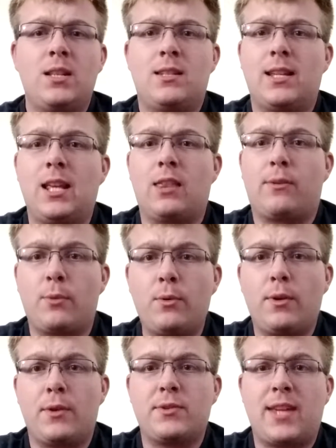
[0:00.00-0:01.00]
to get through
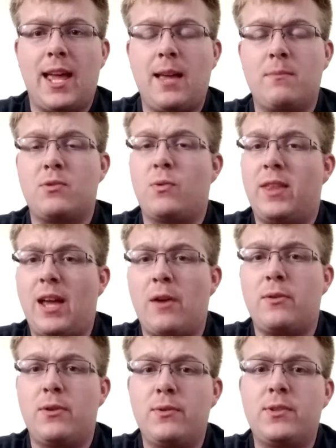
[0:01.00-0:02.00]
those games
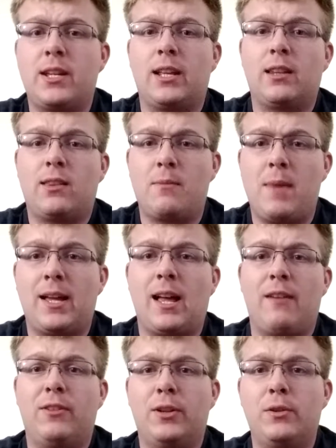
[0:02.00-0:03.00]
without using the Mega
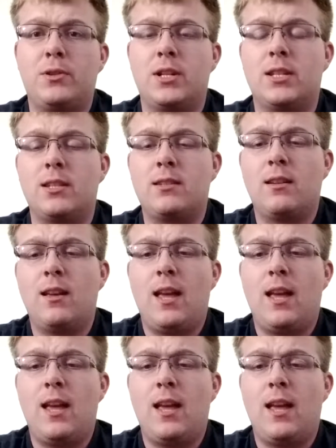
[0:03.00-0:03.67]
Evolutions.